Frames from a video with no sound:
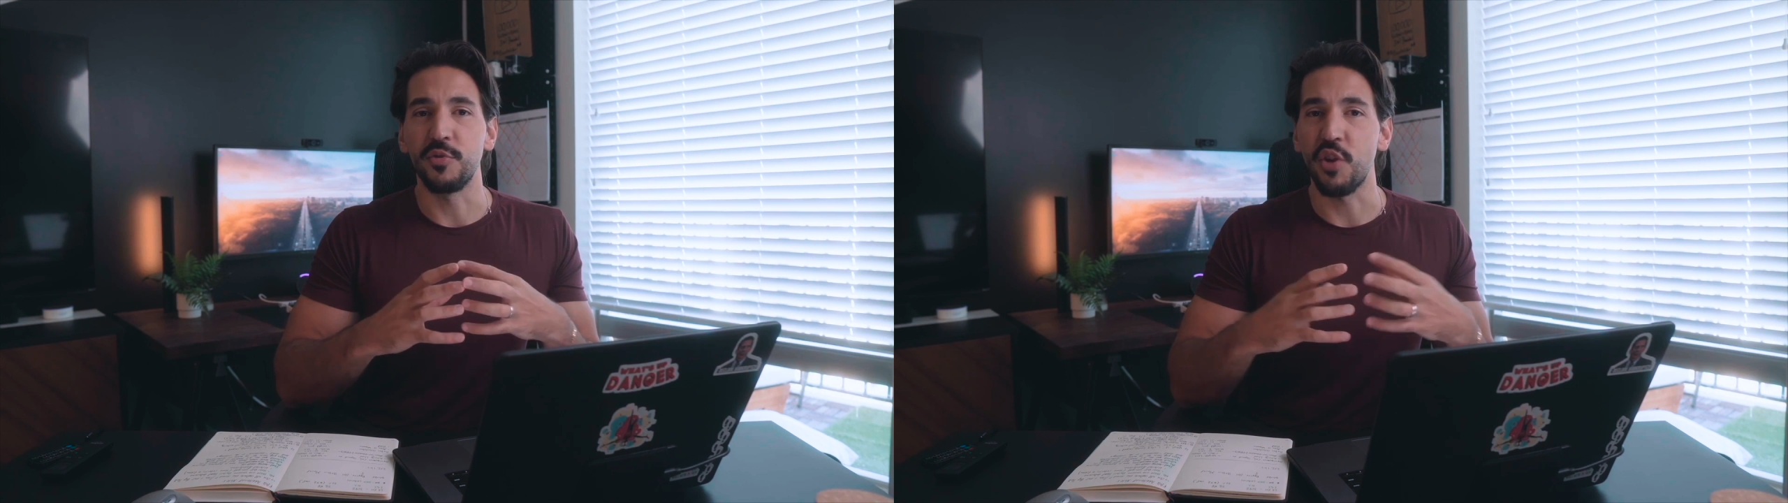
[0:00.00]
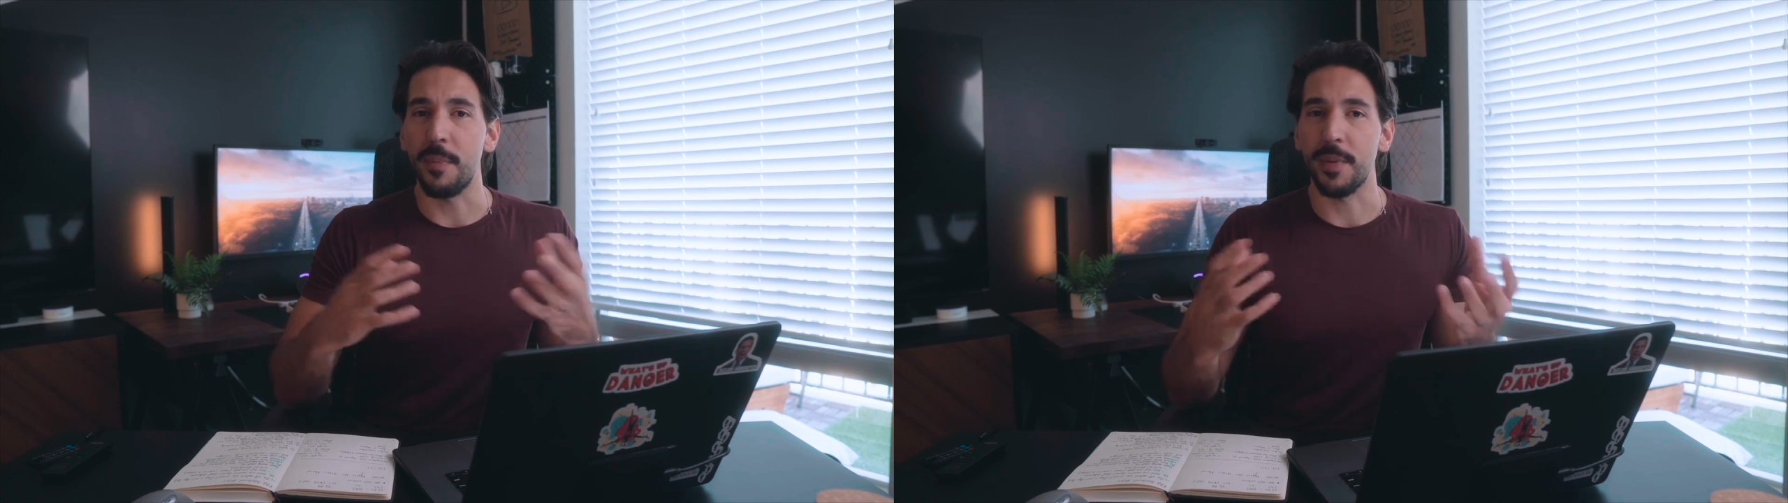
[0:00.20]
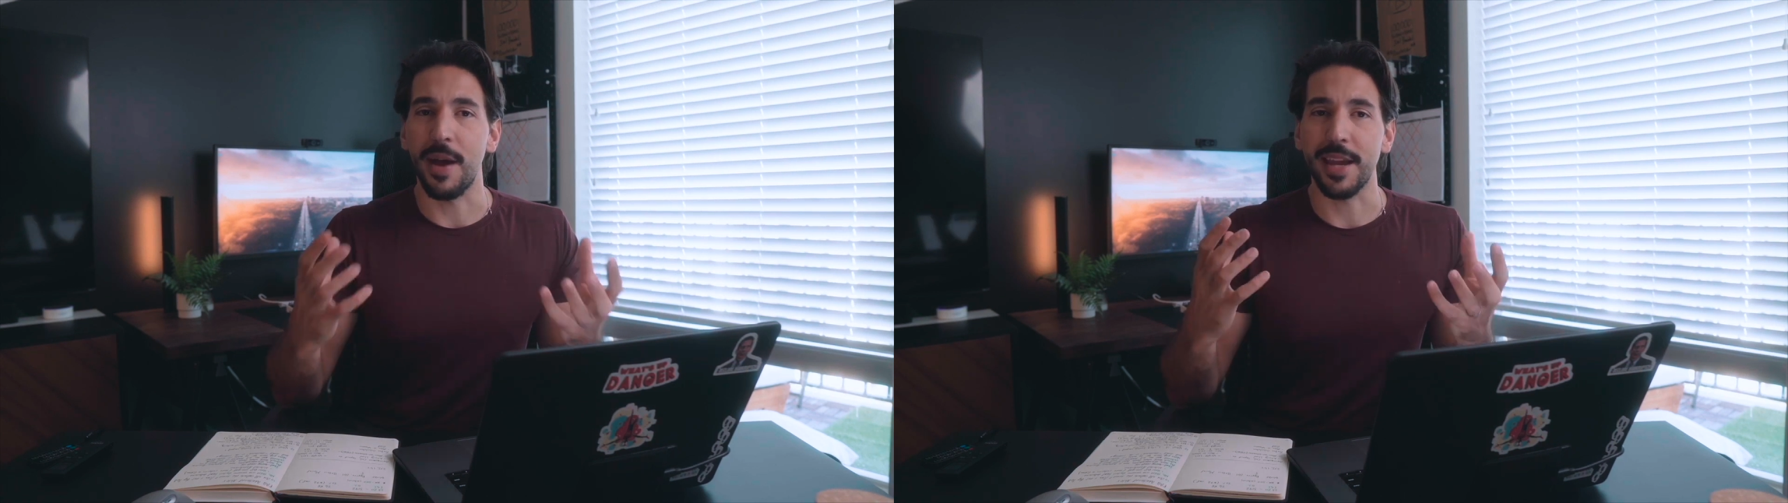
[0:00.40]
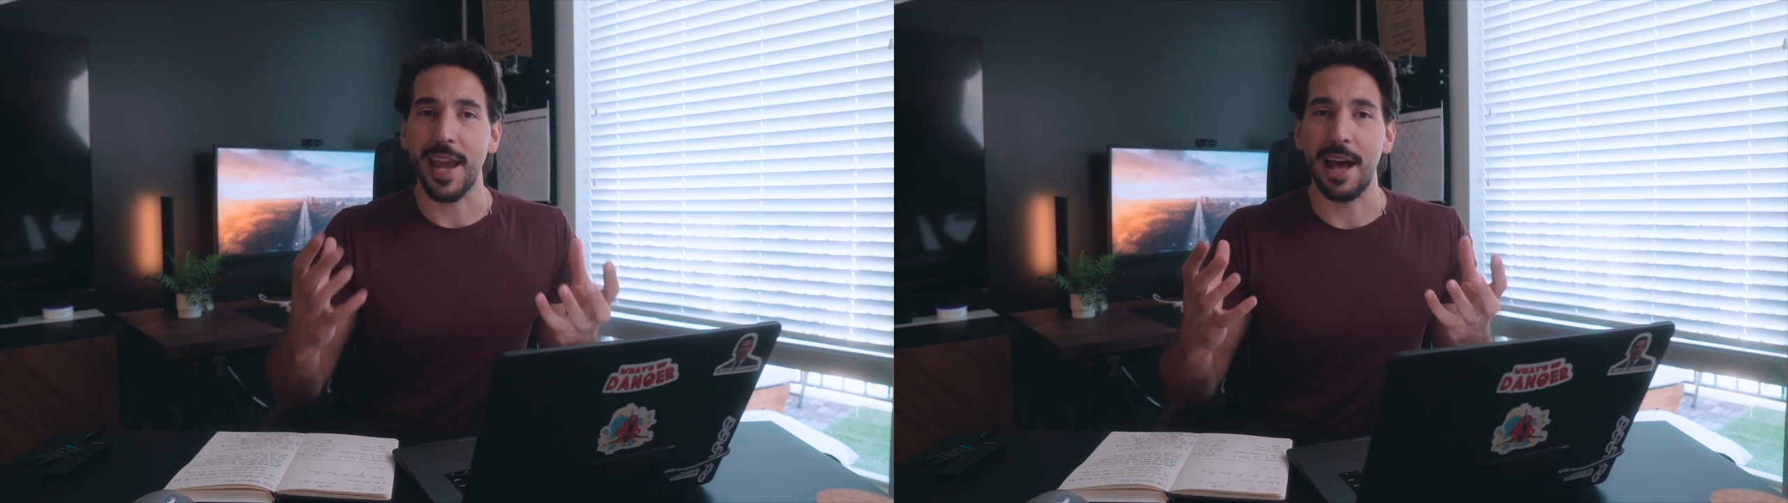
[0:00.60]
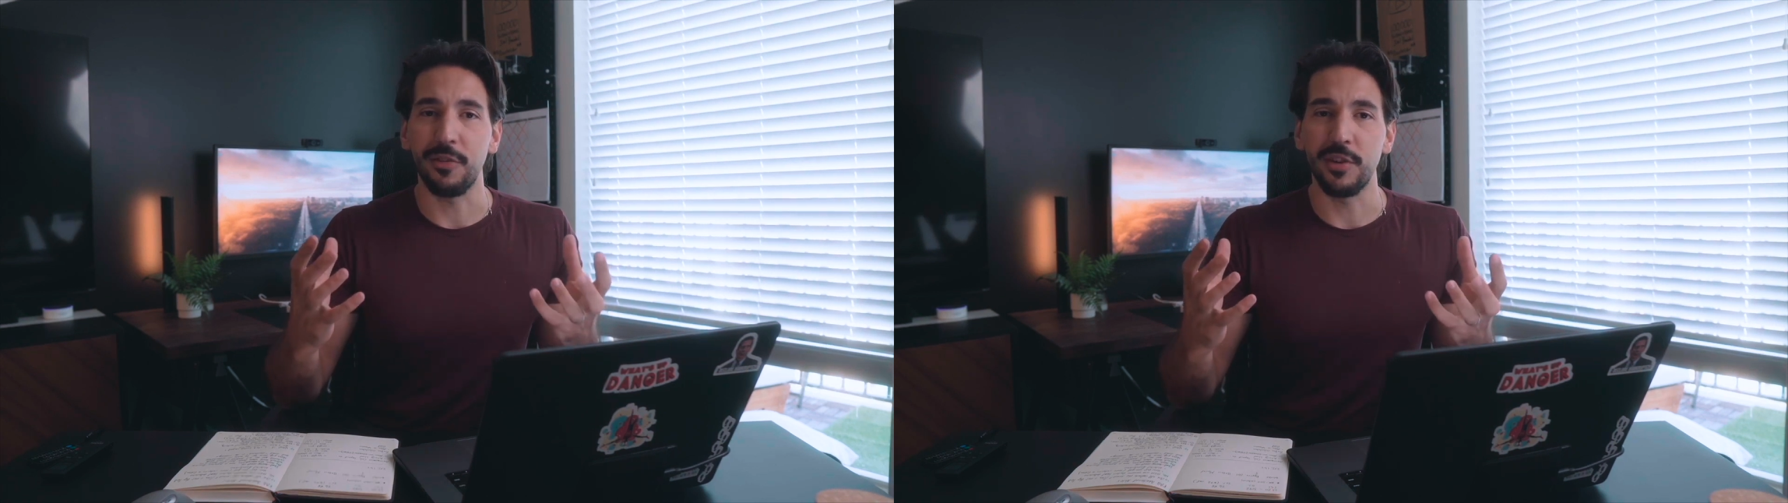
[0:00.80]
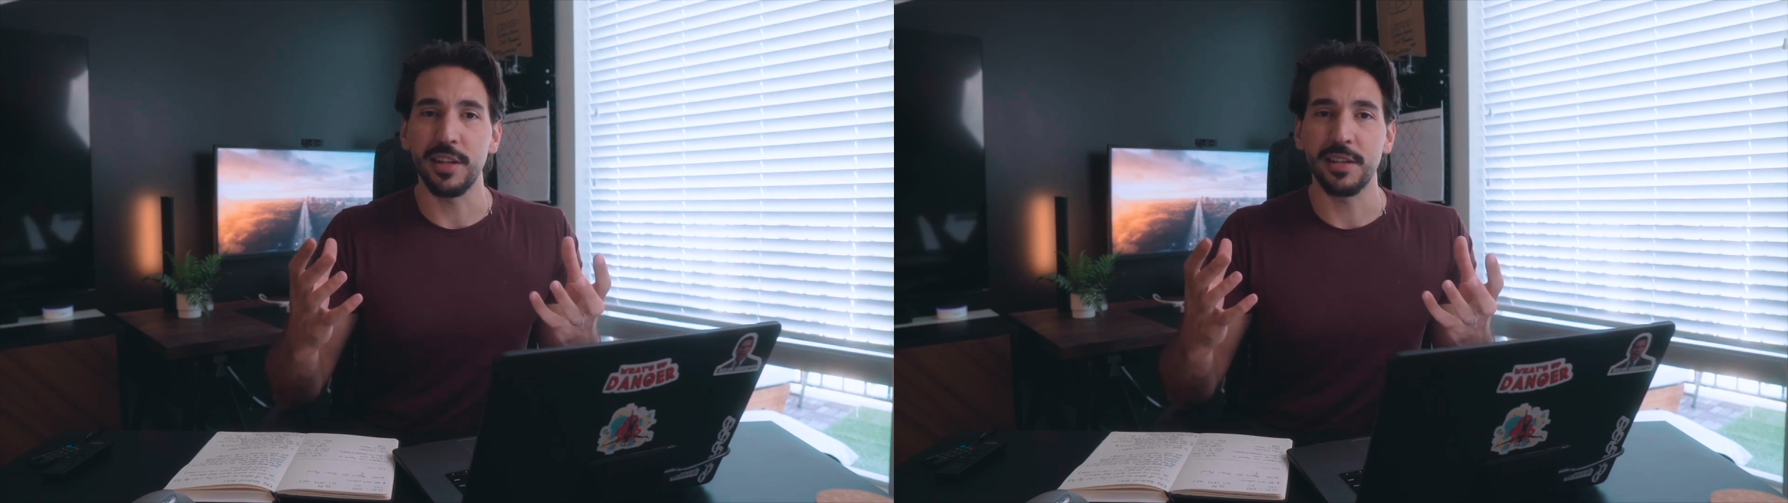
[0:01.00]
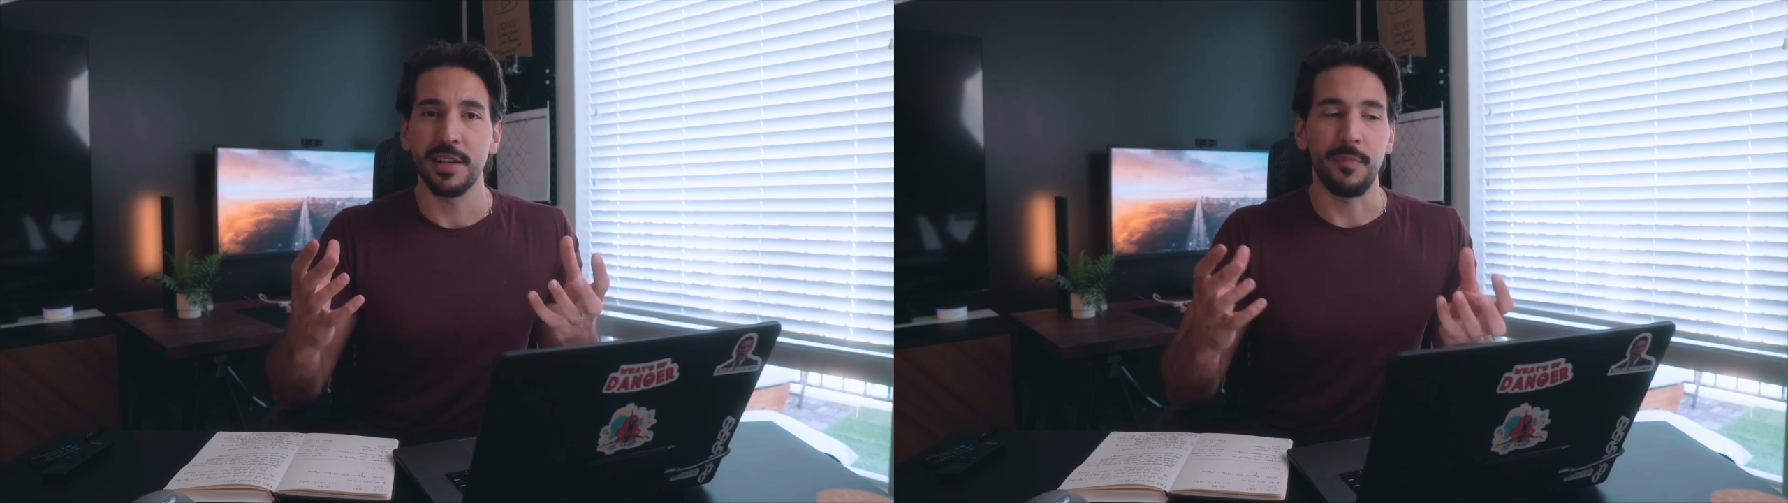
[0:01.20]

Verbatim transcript: dropping my calories,